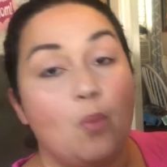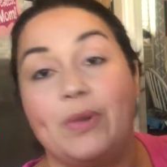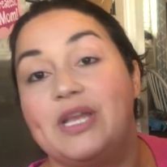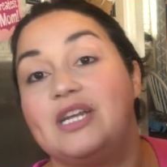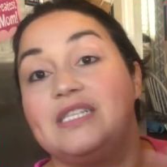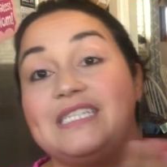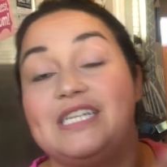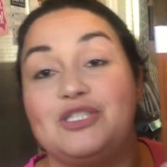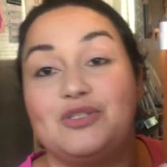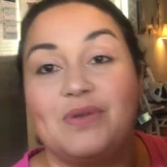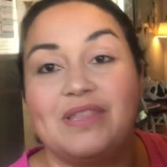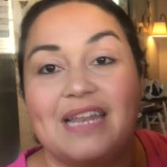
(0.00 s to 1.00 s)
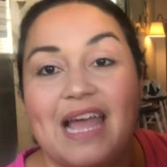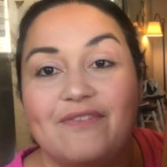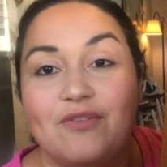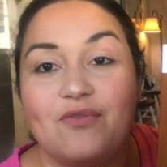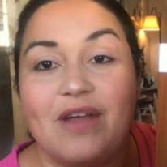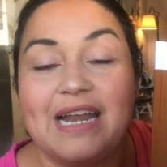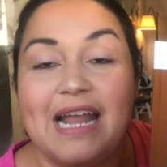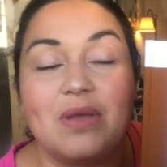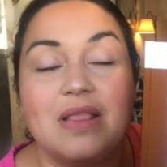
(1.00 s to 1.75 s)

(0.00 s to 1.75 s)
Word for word: We're going to continue doing the Life of Fred.